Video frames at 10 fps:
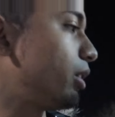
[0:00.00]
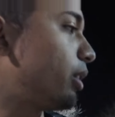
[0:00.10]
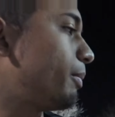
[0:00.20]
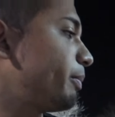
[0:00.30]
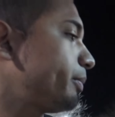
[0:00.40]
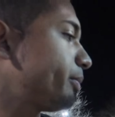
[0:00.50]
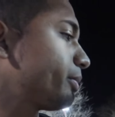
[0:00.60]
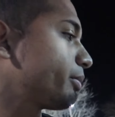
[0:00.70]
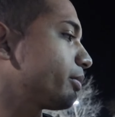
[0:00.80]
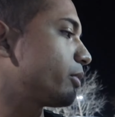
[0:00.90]
Yeah.
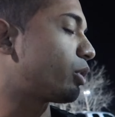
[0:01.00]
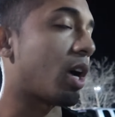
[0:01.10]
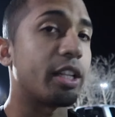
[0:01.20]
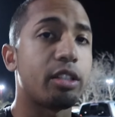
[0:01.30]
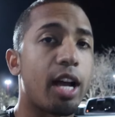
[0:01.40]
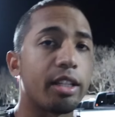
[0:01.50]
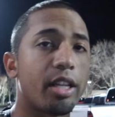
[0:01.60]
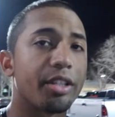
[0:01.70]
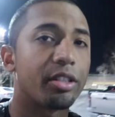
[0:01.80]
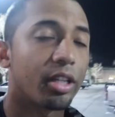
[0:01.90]
So I
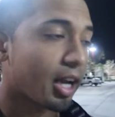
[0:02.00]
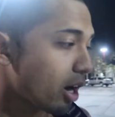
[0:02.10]
tested it